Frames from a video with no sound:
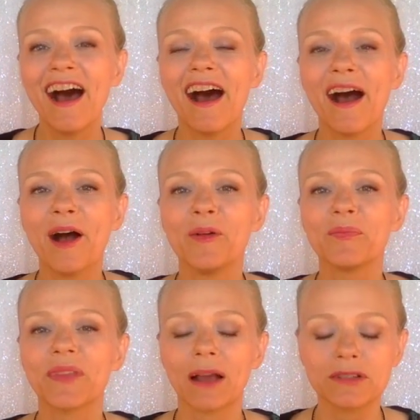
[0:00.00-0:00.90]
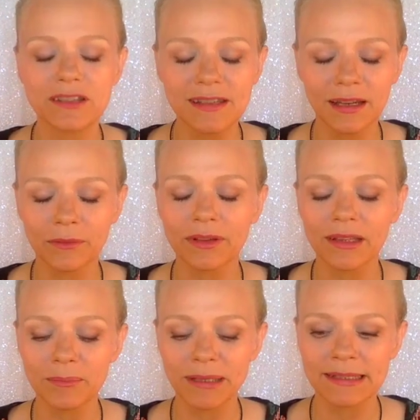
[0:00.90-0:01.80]
I was just getting
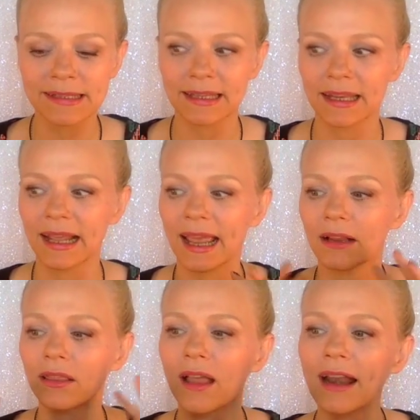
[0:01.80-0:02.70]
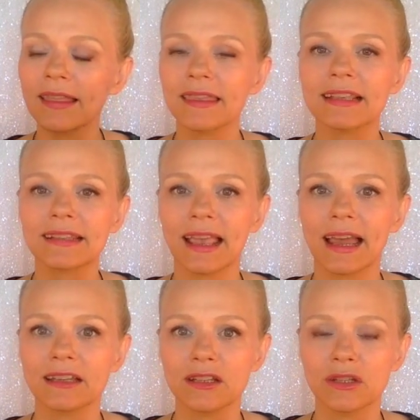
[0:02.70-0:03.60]
really busy and I had a lot of things I
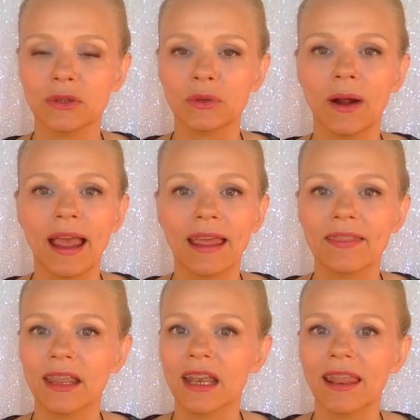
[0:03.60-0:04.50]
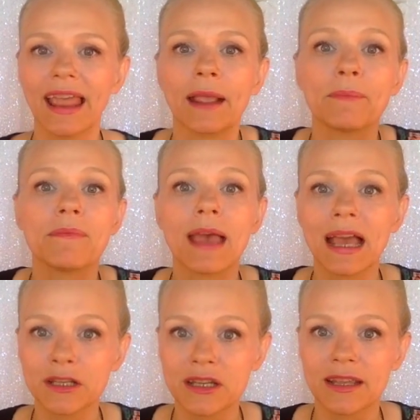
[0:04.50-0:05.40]
had to do. And then like
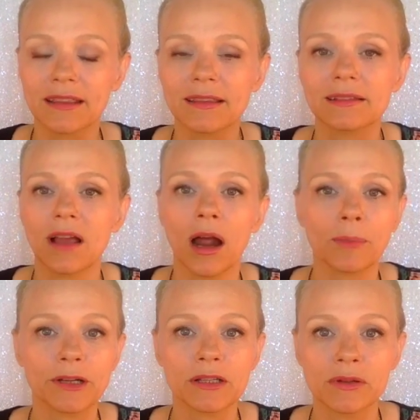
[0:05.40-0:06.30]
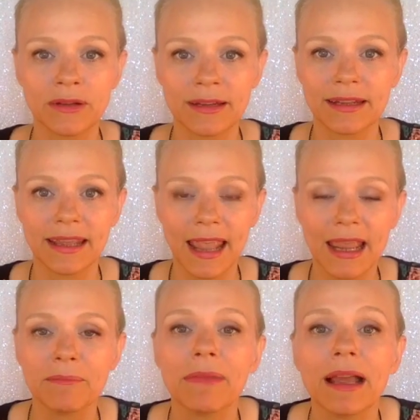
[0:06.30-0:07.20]
magic, this opportunity
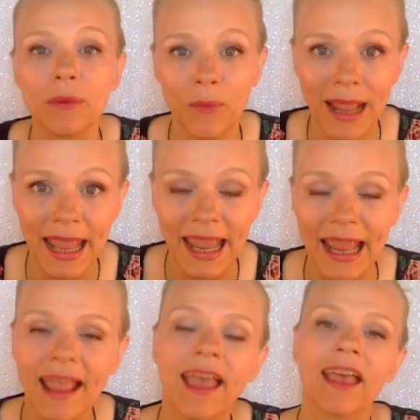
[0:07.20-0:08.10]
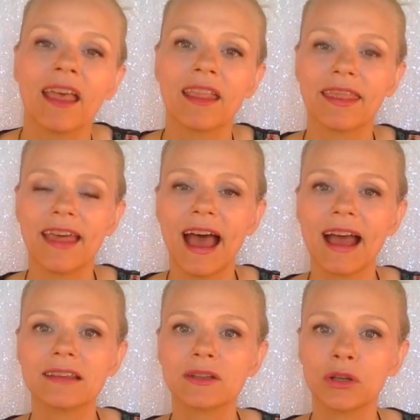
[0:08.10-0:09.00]
came my way
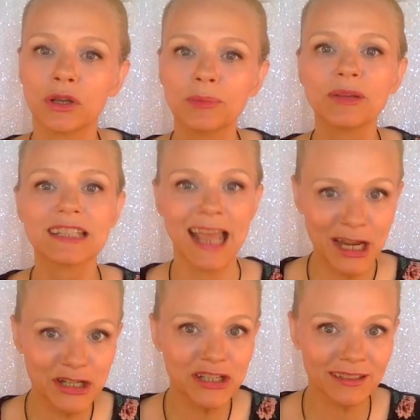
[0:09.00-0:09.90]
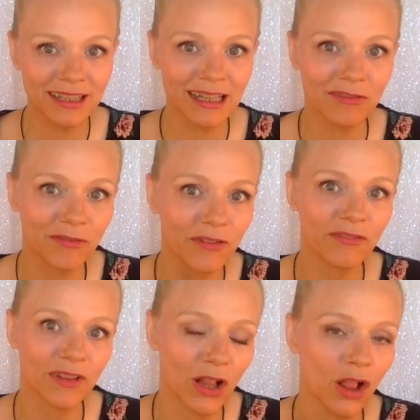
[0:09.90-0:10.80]
that could potentially
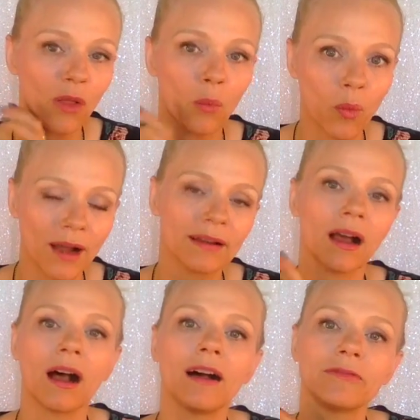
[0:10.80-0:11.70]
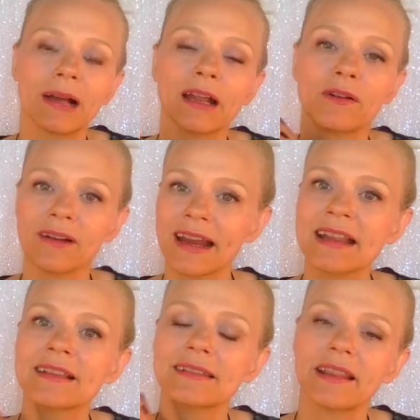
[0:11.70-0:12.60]
fulfill one of my
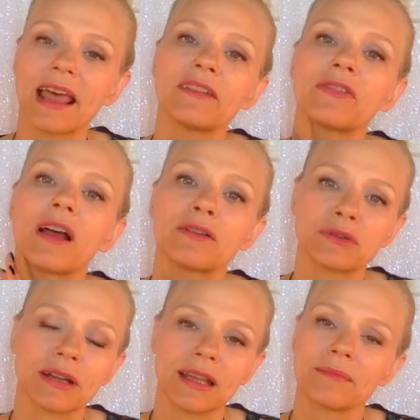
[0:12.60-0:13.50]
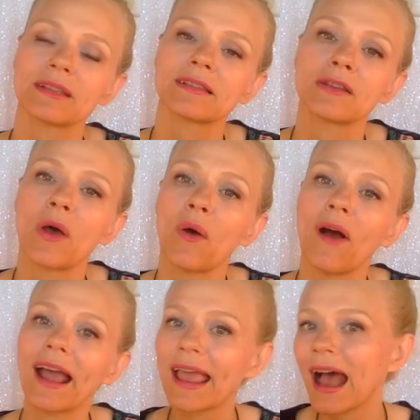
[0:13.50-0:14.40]
greatest lifelong dreams. So
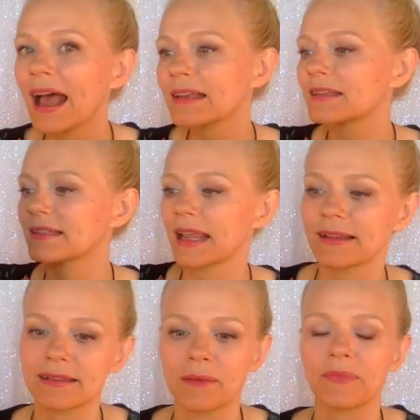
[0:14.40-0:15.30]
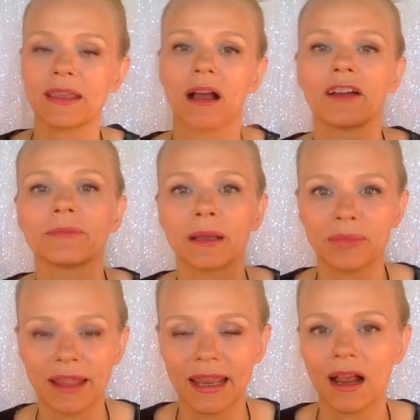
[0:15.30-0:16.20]
I had to take something off my
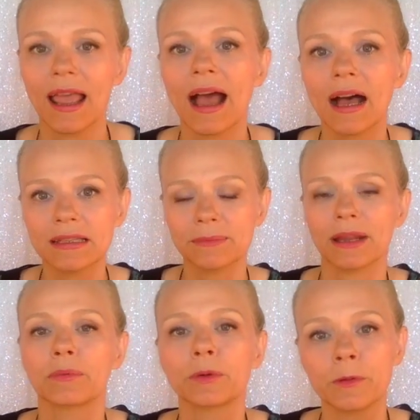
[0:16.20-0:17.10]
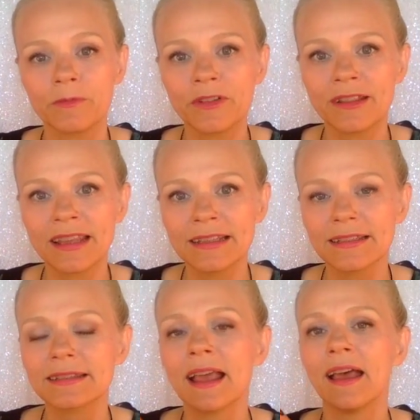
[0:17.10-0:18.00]
plate. I had to make room for this.